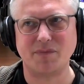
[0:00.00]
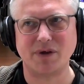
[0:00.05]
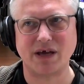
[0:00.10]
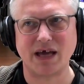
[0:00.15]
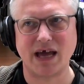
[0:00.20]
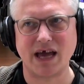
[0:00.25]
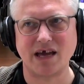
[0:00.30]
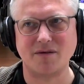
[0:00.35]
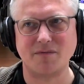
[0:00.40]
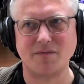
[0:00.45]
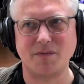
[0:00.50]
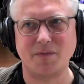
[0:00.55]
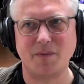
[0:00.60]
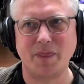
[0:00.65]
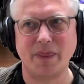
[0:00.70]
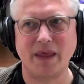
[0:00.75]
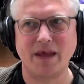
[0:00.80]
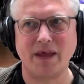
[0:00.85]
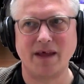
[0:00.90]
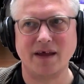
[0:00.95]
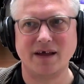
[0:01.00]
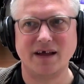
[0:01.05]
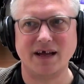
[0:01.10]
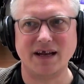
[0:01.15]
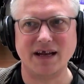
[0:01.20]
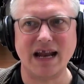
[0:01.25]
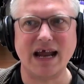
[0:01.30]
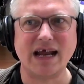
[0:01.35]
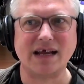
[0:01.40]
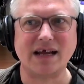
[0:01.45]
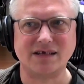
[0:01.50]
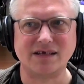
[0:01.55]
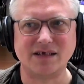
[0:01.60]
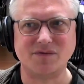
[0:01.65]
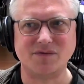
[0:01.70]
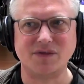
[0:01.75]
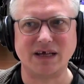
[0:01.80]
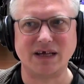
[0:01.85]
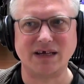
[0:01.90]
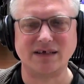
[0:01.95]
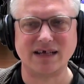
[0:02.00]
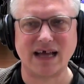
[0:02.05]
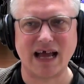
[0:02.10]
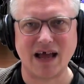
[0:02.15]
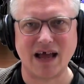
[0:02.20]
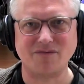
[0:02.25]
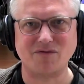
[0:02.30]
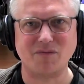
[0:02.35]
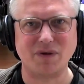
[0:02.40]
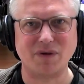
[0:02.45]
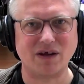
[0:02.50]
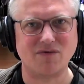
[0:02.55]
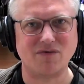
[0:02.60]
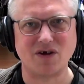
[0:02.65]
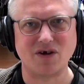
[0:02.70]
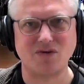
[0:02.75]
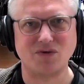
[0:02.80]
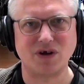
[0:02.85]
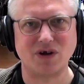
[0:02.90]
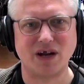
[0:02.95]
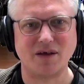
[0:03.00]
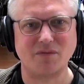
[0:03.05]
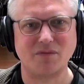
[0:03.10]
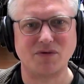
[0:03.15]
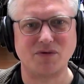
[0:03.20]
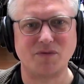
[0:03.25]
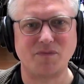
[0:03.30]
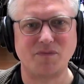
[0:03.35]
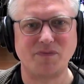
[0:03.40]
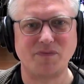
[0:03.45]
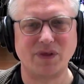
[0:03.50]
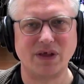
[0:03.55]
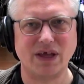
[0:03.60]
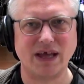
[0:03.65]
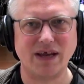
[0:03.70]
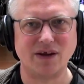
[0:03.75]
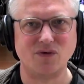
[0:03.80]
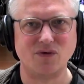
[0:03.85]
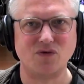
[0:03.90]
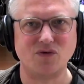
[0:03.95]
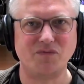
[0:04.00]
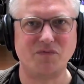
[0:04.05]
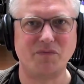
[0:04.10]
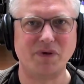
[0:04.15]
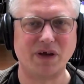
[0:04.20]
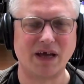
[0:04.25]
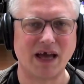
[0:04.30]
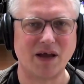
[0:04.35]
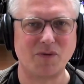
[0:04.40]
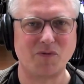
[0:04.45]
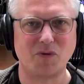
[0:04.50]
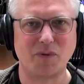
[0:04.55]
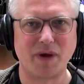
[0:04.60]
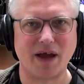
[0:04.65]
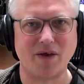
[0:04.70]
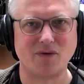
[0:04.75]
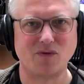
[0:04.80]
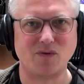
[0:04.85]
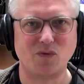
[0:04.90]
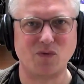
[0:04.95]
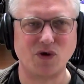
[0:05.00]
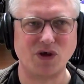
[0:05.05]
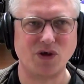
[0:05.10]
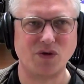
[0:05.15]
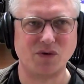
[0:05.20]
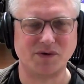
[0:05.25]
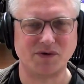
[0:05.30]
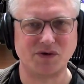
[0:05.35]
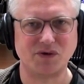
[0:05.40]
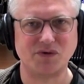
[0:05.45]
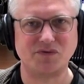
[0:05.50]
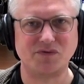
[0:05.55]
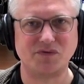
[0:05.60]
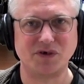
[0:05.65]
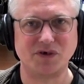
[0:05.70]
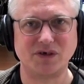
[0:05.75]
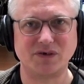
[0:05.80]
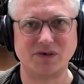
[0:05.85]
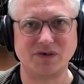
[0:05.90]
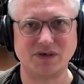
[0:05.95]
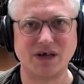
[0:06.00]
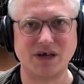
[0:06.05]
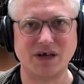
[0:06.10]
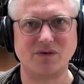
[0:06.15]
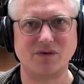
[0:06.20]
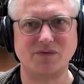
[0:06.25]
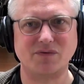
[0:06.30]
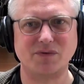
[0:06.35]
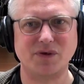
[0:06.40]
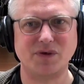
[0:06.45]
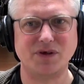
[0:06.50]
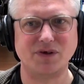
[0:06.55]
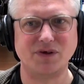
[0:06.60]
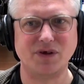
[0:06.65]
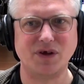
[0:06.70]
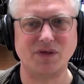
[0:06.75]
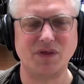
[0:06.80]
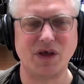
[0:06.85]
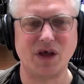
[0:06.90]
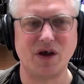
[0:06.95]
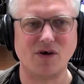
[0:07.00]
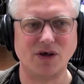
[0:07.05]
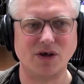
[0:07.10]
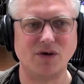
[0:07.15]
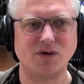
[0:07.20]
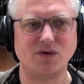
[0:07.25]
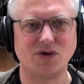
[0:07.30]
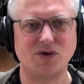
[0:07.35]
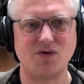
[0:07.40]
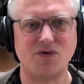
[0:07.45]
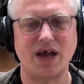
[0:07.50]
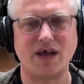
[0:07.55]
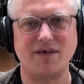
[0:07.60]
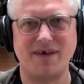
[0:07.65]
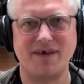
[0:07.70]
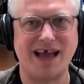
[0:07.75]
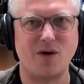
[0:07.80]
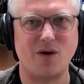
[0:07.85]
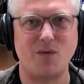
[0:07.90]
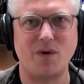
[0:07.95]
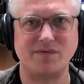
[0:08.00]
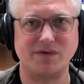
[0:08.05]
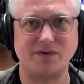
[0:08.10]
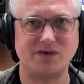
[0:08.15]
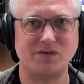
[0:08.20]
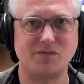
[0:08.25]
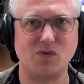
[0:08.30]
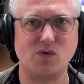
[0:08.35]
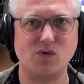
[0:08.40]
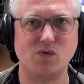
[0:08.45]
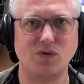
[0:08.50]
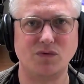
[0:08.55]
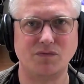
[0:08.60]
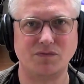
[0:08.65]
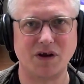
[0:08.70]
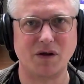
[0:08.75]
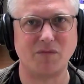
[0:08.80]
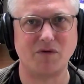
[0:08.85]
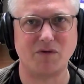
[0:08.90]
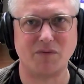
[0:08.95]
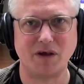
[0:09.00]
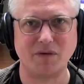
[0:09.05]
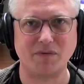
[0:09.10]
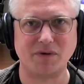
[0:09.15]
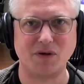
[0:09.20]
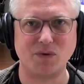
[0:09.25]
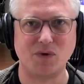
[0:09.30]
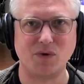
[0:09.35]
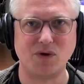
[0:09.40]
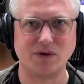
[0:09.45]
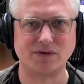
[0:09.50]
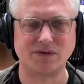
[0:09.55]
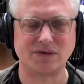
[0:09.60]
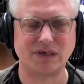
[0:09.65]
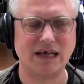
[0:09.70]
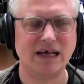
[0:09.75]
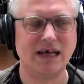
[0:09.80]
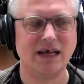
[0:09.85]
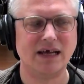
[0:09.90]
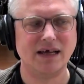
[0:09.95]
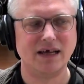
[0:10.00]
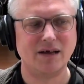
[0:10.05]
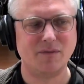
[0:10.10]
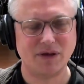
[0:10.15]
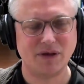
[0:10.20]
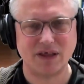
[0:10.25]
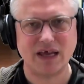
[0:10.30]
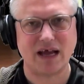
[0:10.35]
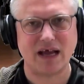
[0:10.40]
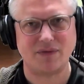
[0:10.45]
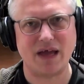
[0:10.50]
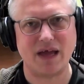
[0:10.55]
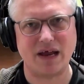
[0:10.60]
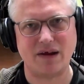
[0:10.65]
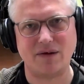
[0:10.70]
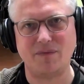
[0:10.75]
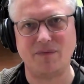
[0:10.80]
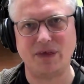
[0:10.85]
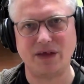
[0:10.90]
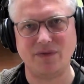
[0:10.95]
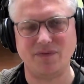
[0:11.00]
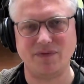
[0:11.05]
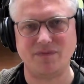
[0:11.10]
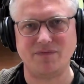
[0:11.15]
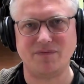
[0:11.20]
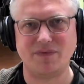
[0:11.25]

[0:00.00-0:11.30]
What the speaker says: a negative thing to have a big record label, and it all became about what you could do for yourself and the art you could create for however small number of people it was. But yeah, they're in the 90s,